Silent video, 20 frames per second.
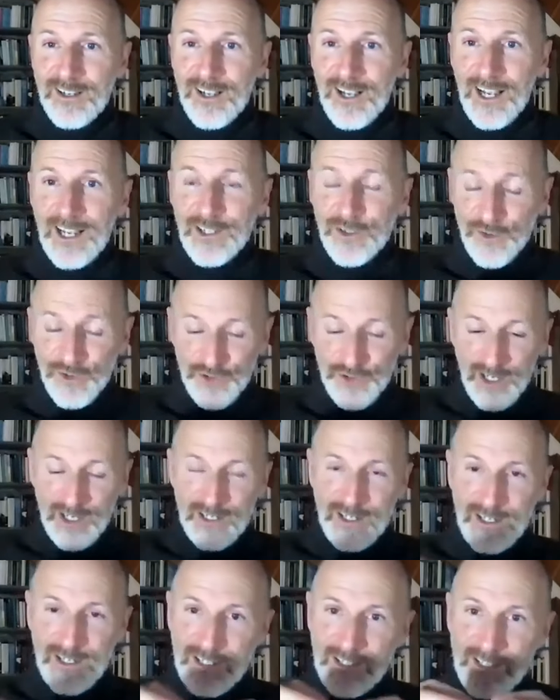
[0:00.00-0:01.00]
And you
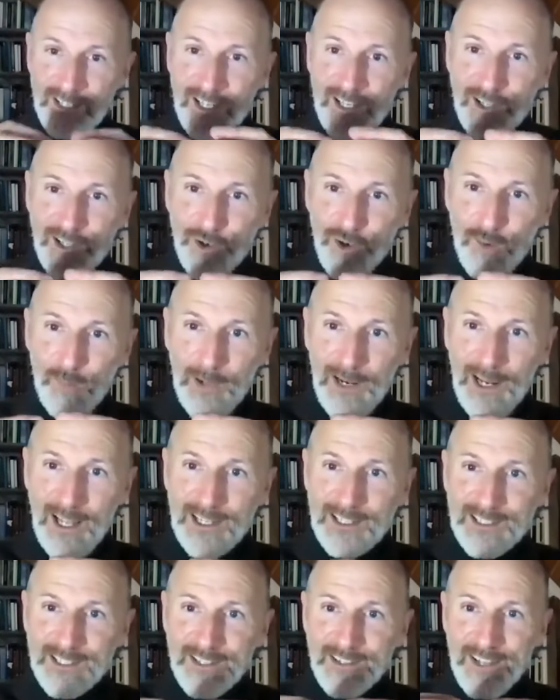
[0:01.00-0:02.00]
suddenly see your
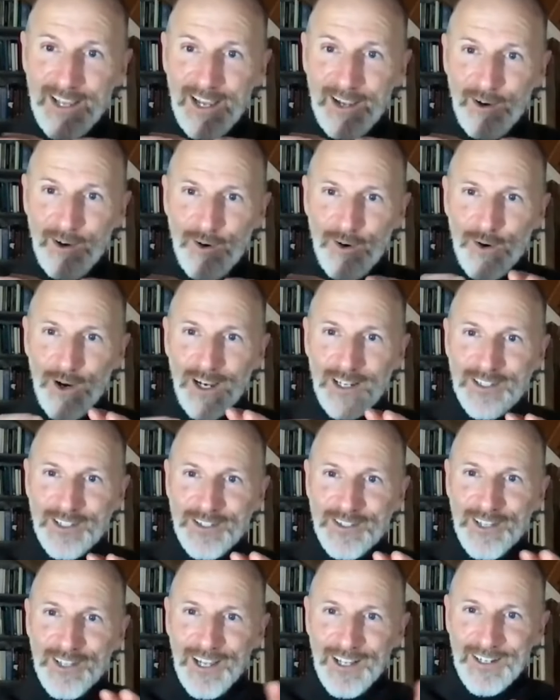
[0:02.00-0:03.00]
place in that. Oh, I
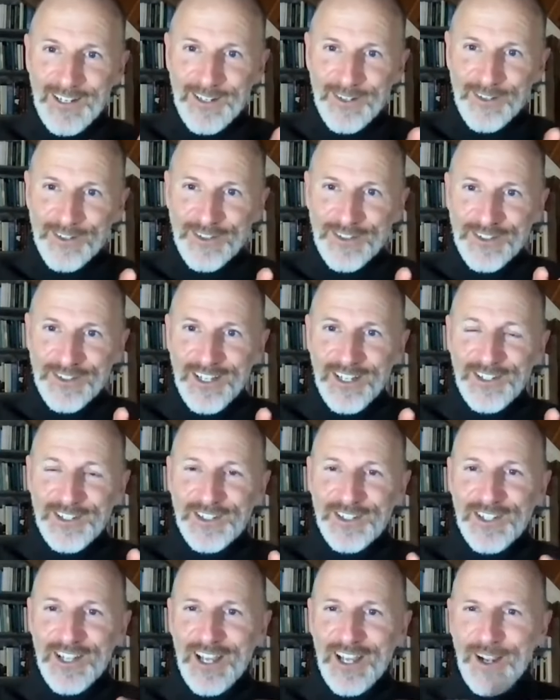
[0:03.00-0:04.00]
did that little
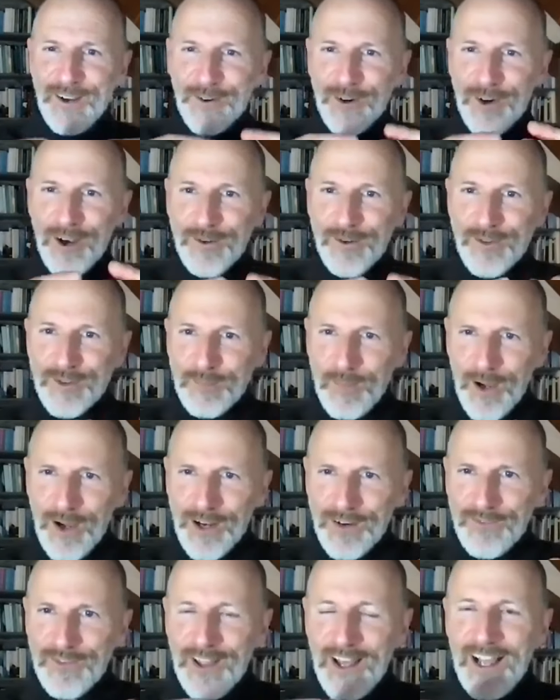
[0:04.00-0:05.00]
stitch there, or I was
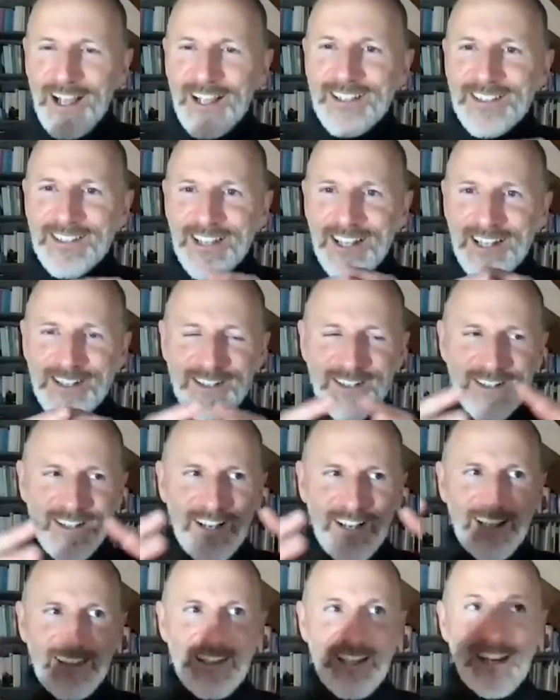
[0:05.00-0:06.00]
part of that. And then,
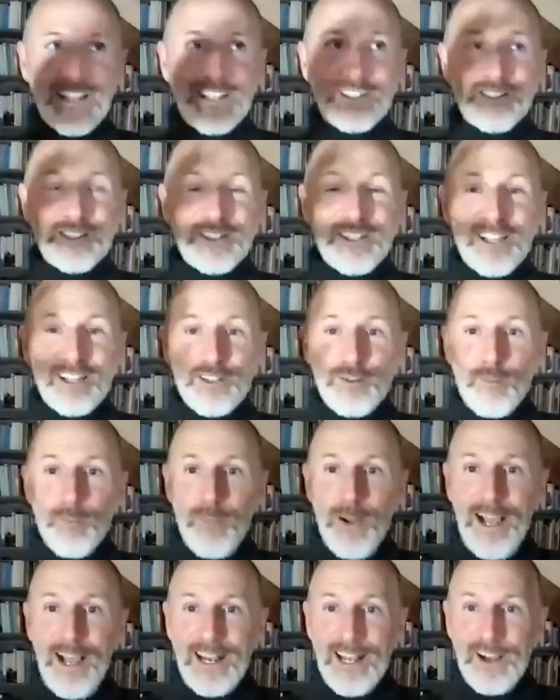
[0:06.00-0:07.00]
and then it's like you
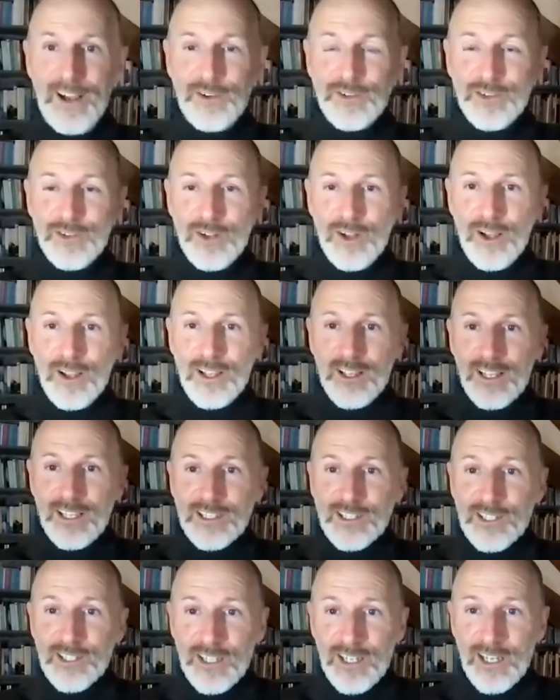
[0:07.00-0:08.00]
pan out and you're like,
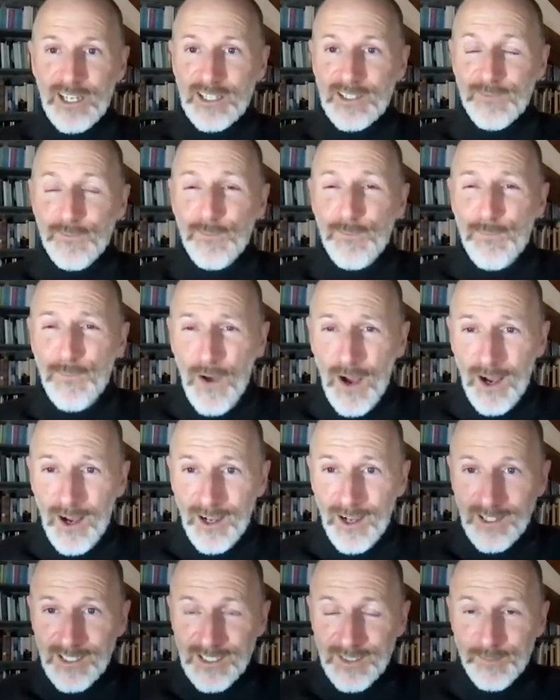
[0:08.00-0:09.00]
it's, it's
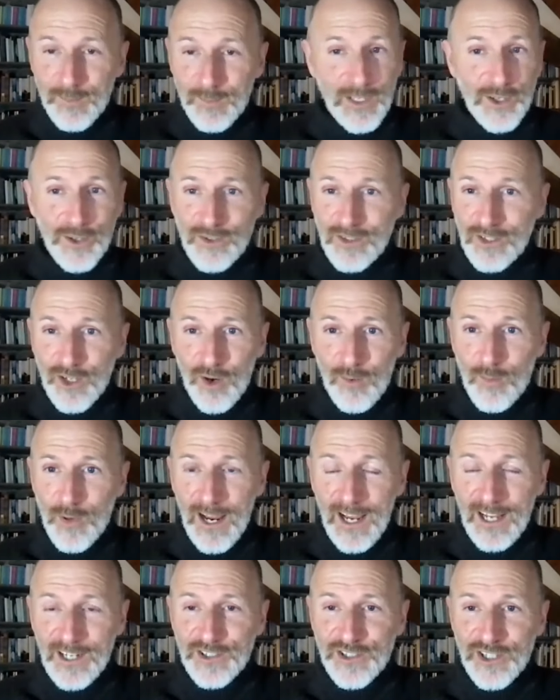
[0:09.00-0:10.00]
vast beyond
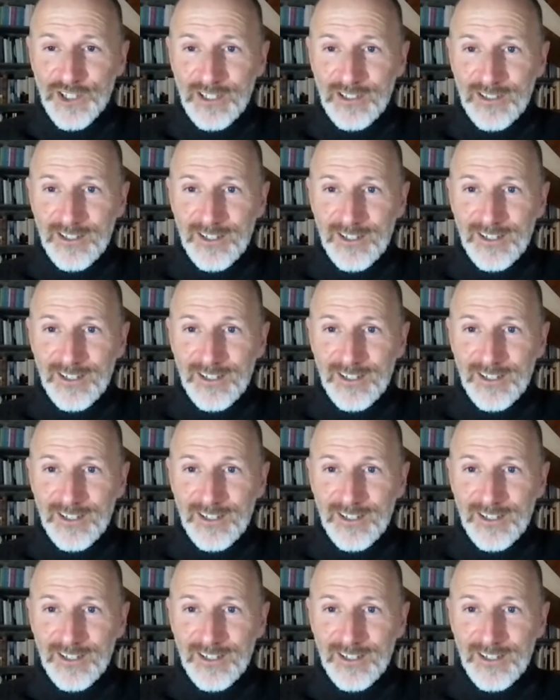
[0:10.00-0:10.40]
comprehension,